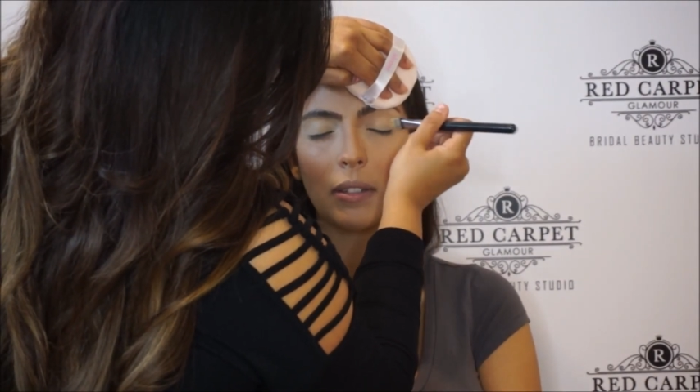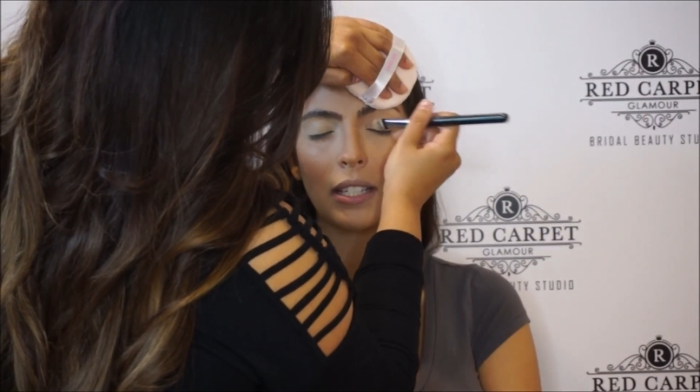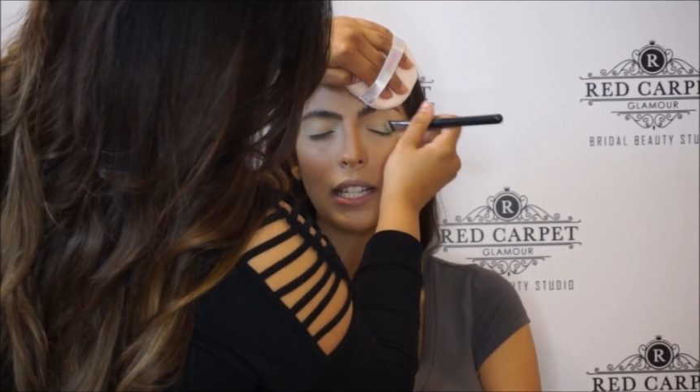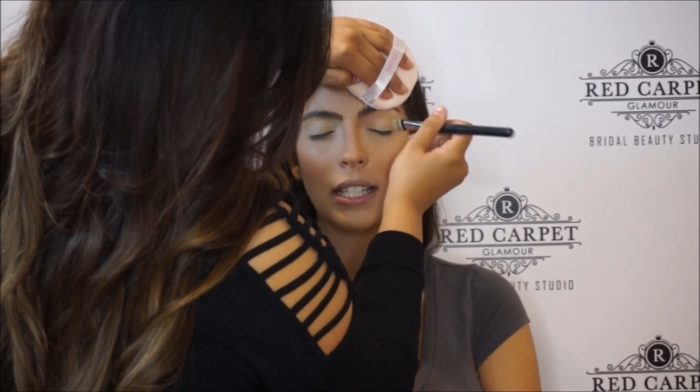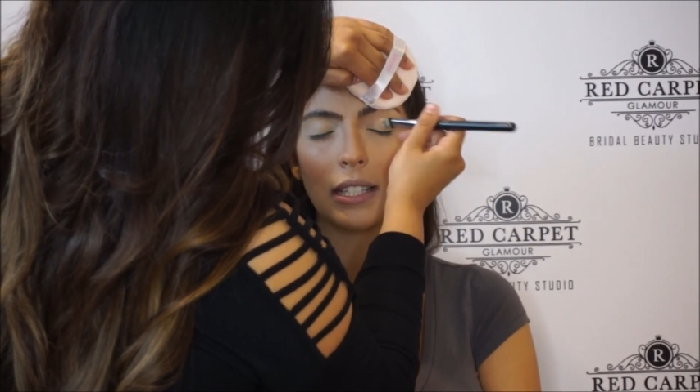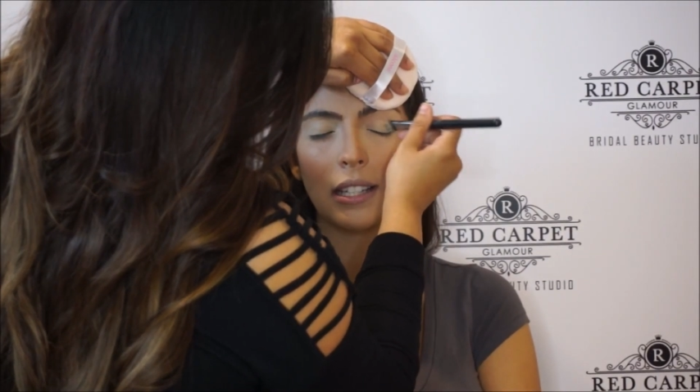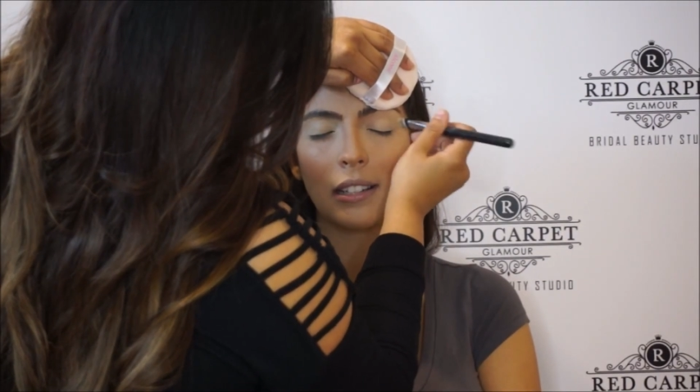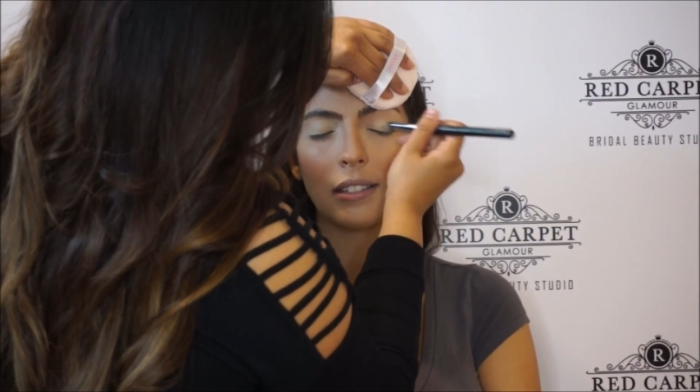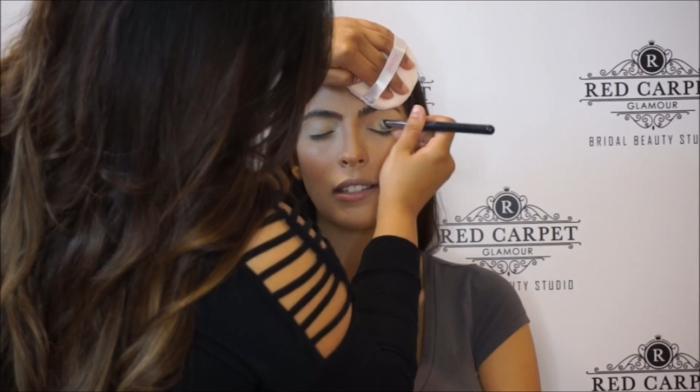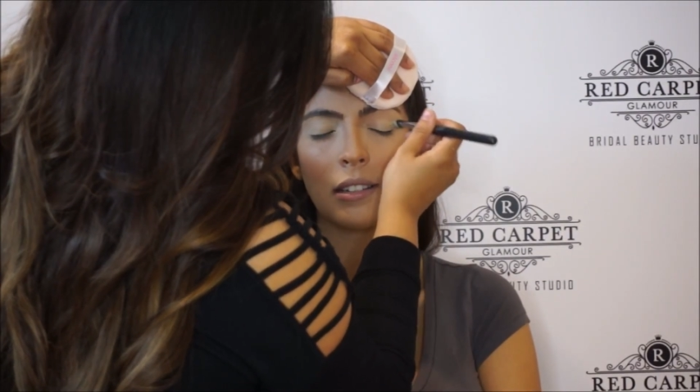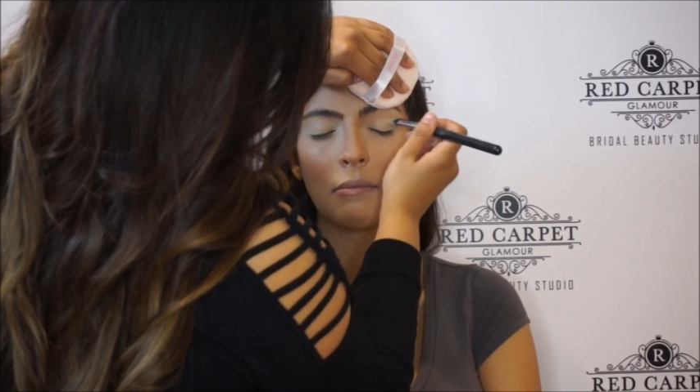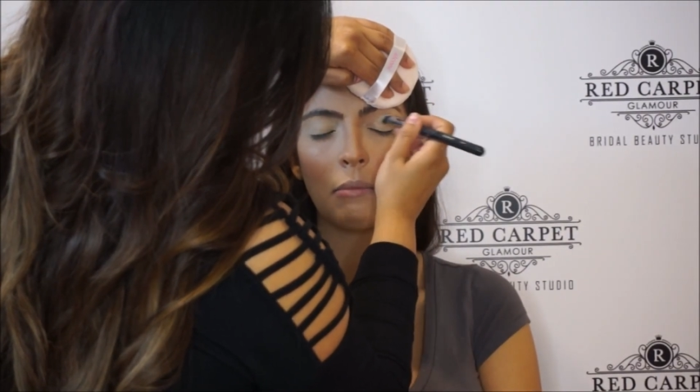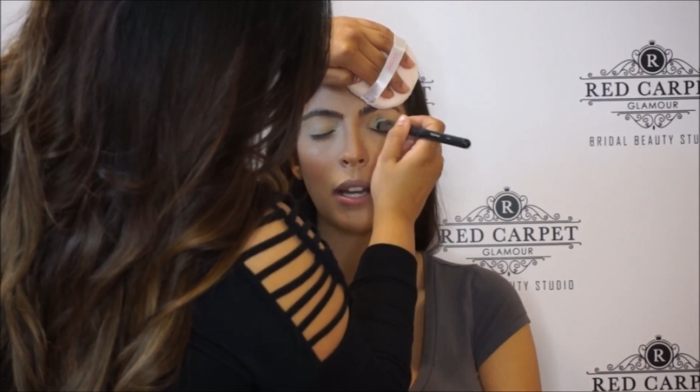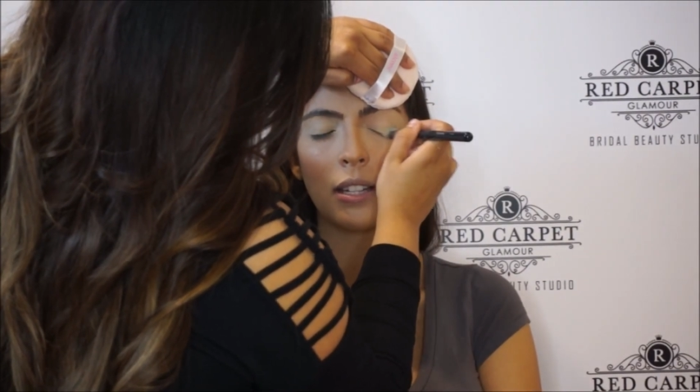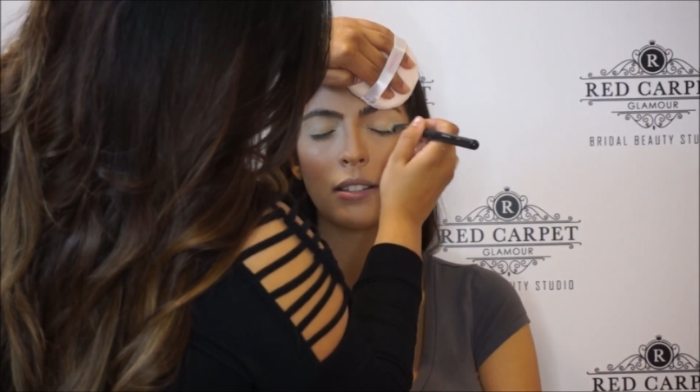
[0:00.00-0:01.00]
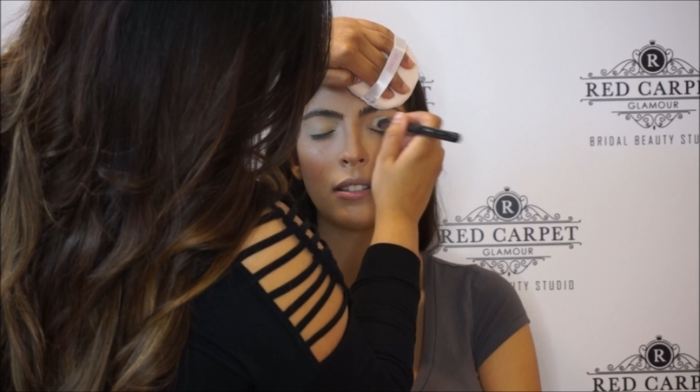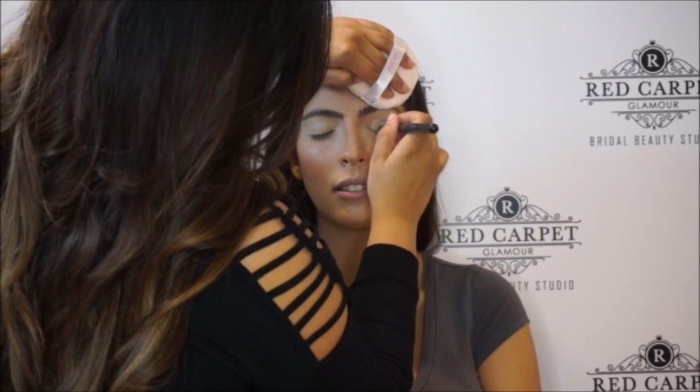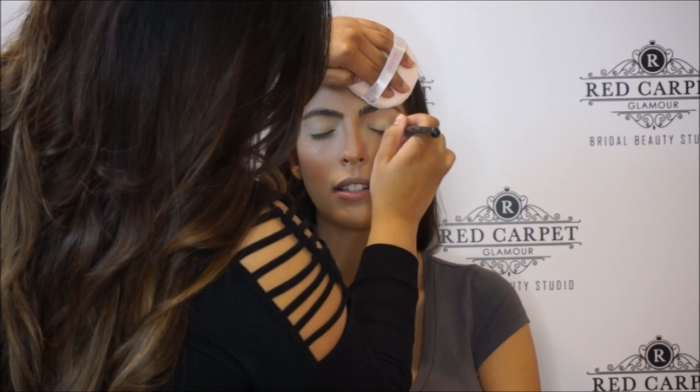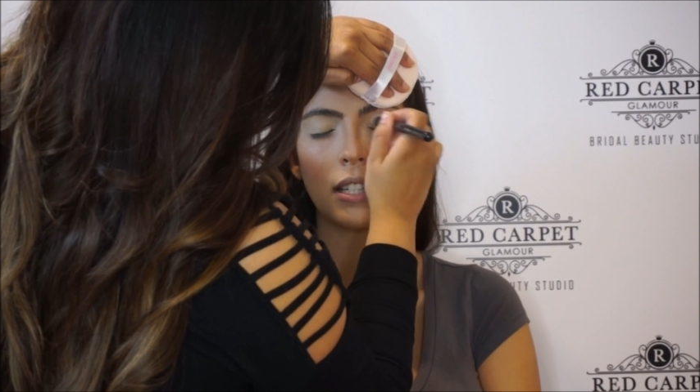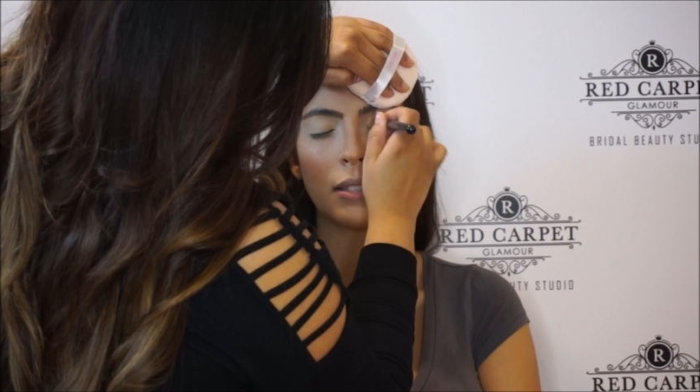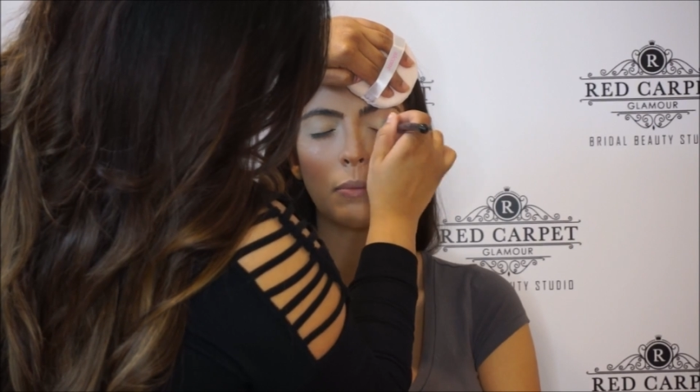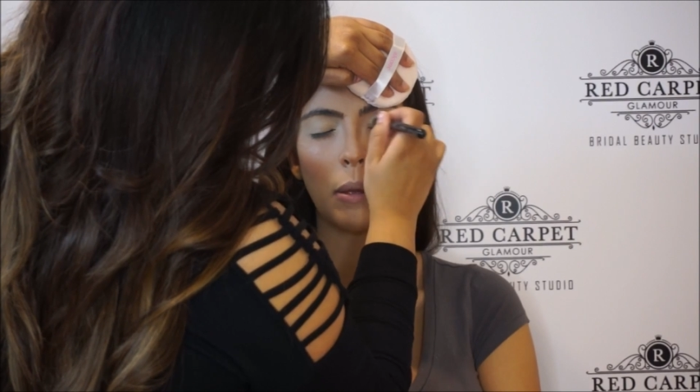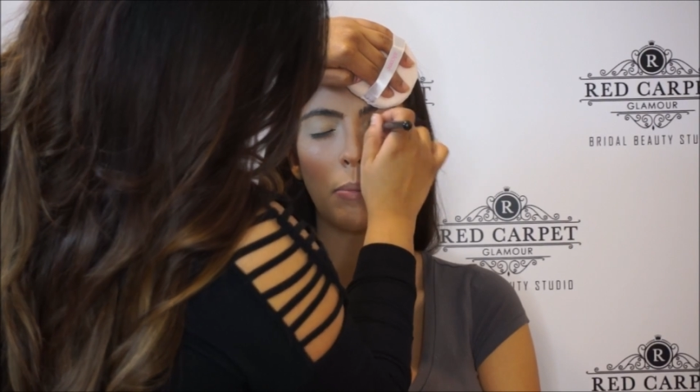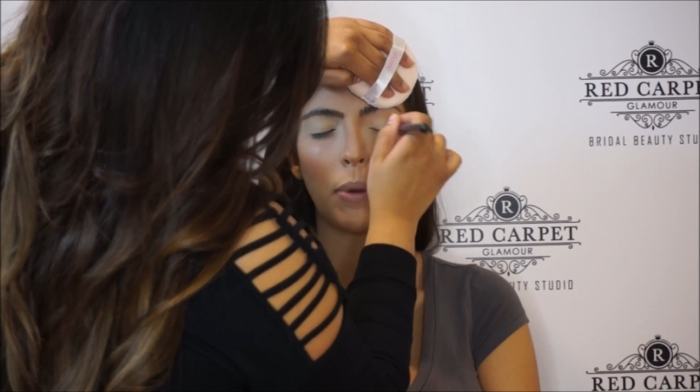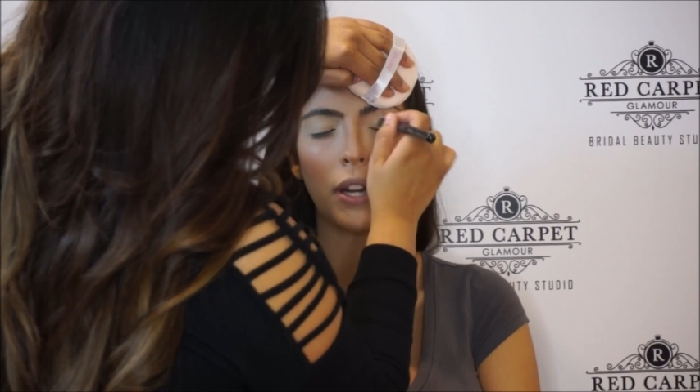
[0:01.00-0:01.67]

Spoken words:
of the eye I'll be doing at the end.